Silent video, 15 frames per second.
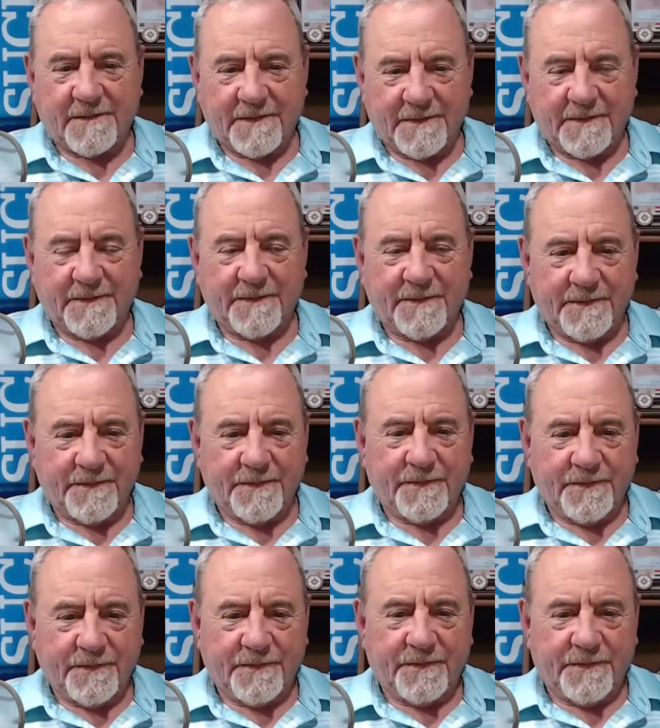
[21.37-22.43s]

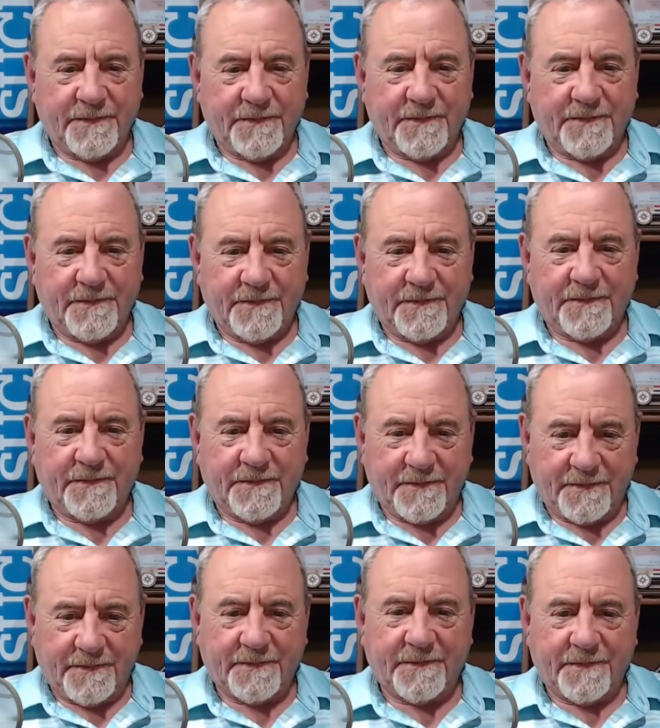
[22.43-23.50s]

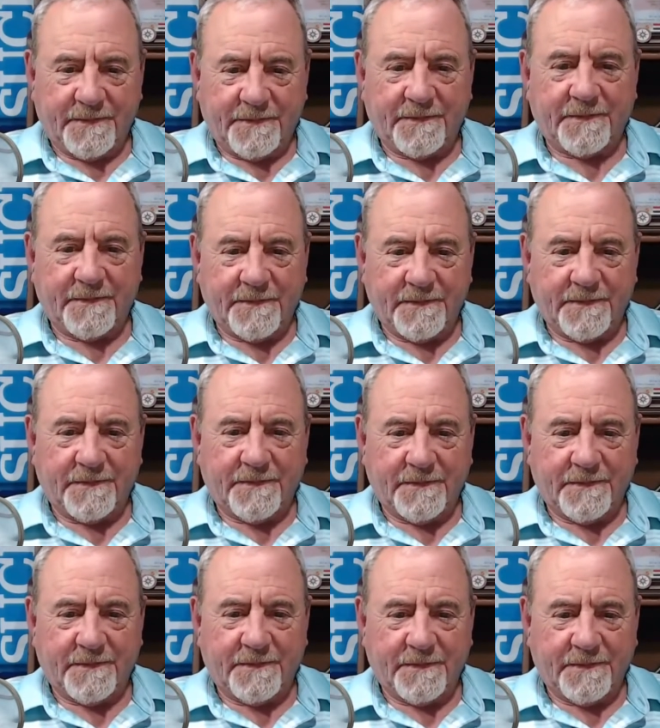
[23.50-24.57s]
(not speaking)